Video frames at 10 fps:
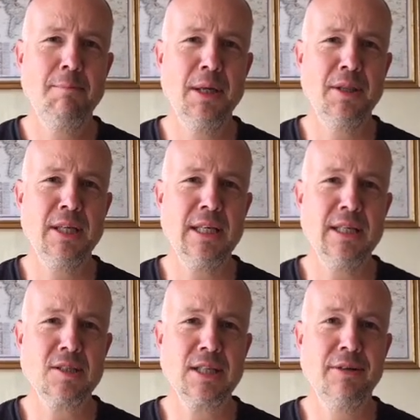but
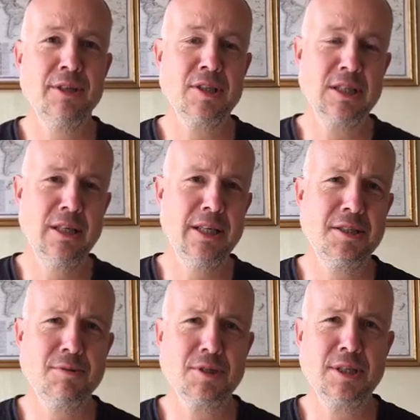the slower the slide,
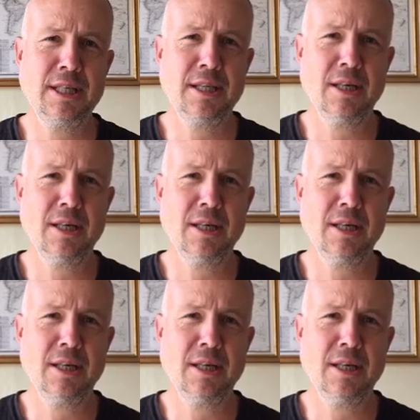as you will see,